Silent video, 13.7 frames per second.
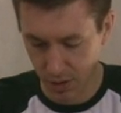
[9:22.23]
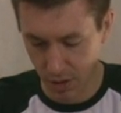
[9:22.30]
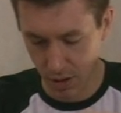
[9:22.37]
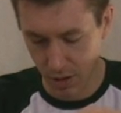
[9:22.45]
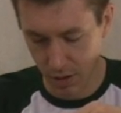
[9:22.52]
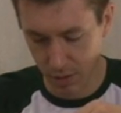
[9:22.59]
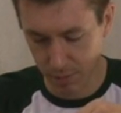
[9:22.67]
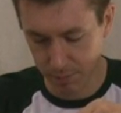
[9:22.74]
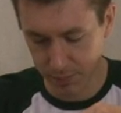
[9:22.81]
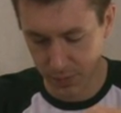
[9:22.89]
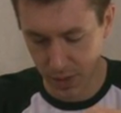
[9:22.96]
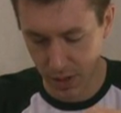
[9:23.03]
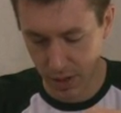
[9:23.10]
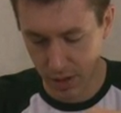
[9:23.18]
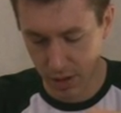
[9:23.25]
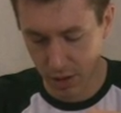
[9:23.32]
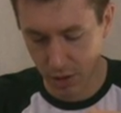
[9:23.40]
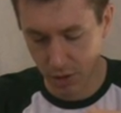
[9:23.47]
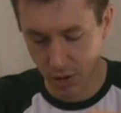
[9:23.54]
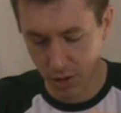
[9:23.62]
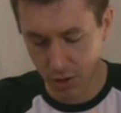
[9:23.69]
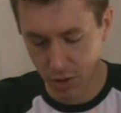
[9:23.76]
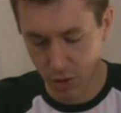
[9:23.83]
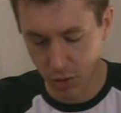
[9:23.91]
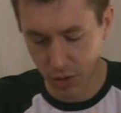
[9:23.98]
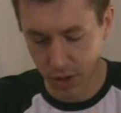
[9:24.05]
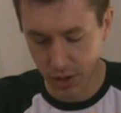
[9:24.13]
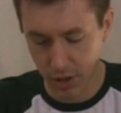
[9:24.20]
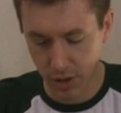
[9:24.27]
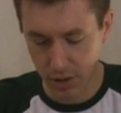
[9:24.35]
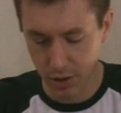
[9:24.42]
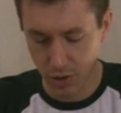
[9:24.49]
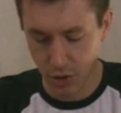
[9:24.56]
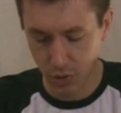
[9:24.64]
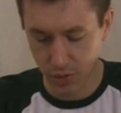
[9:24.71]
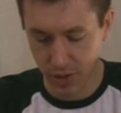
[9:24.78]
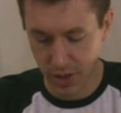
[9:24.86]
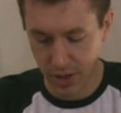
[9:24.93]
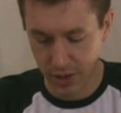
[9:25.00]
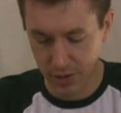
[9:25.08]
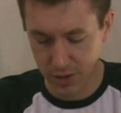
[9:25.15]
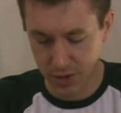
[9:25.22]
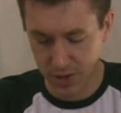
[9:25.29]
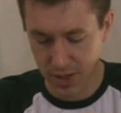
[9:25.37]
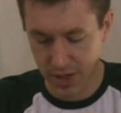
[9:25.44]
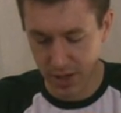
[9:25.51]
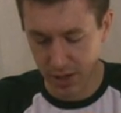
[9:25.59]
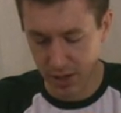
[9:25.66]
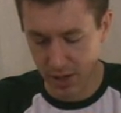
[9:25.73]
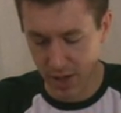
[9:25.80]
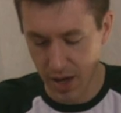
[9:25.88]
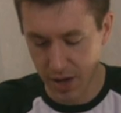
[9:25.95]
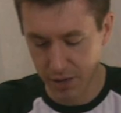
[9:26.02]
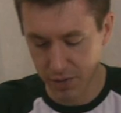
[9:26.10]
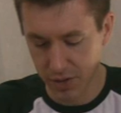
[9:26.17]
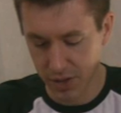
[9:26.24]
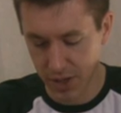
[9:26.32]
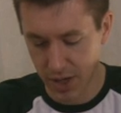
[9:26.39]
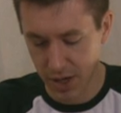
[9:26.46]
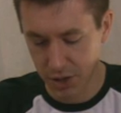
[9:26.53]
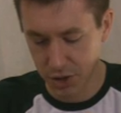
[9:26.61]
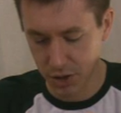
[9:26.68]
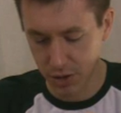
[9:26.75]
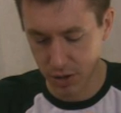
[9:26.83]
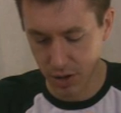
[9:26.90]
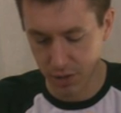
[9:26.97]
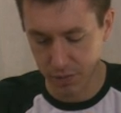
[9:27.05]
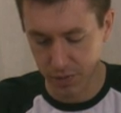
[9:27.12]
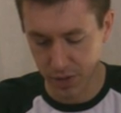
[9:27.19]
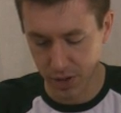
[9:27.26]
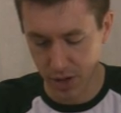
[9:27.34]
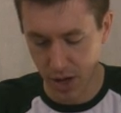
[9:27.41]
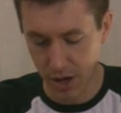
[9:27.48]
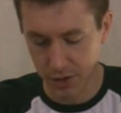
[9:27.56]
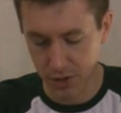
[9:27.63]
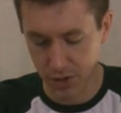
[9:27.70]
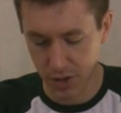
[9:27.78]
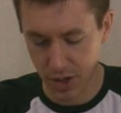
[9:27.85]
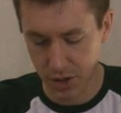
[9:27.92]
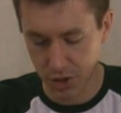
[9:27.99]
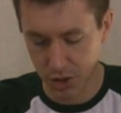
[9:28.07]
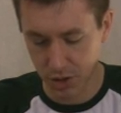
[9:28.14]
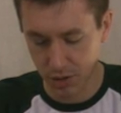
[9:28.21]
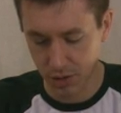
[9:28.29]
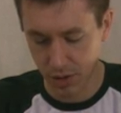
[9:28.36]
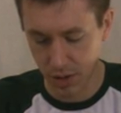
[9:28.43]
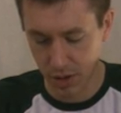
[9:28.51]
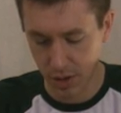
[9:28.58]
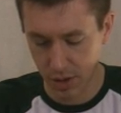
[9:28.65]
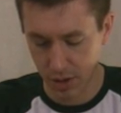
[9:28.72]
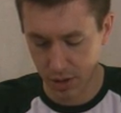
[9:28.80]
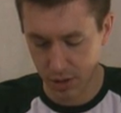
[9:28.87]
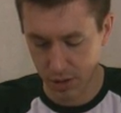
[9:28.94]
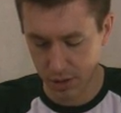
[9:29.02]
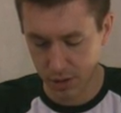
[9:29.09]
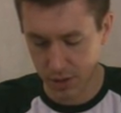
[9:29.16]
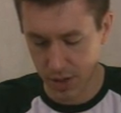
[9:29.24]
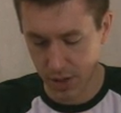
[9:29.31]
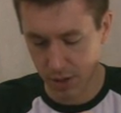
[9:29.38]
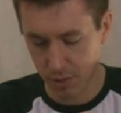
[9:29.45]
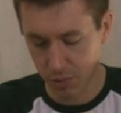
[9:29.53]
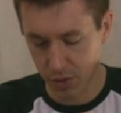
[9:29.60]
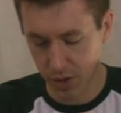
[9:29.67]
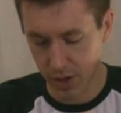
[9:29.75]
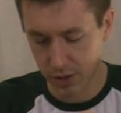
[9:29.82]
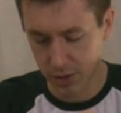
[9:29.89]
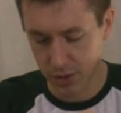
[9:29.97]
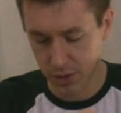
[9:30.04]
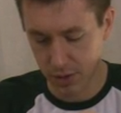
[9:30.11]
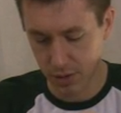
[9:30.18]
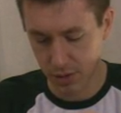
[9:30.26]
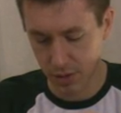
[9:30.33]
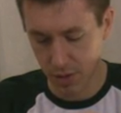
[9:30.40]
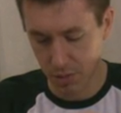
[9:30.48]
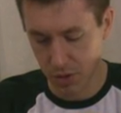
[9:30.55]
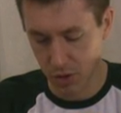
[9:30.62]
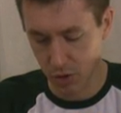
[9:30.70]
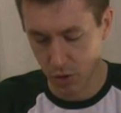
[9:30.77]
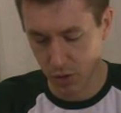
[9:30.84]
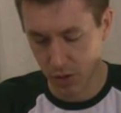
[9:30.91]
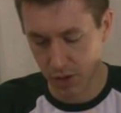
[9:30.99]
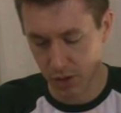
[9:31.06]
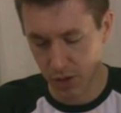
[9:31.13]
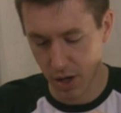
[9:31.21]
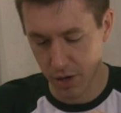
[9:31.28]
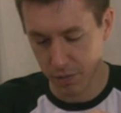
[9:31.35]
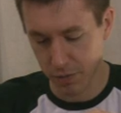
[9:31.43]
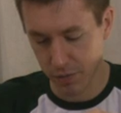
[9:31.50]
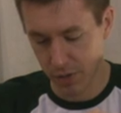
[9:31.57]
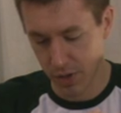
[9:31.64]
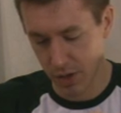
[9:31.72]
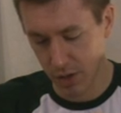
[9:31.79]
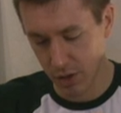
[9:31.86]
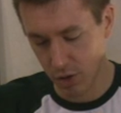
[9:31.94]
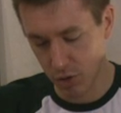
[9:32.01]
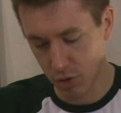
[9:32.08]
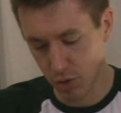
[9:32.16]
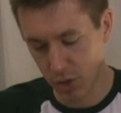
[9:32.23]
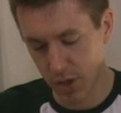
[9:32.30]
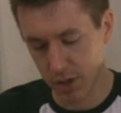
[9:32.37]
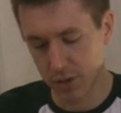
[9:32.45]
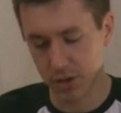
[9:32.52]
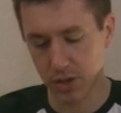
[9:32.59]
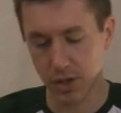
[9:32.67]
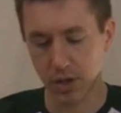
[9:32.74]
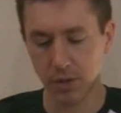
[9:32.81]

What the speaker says: You don't see a lot of indication of oxidation taking place. I mean, you don't get a lot of, you do get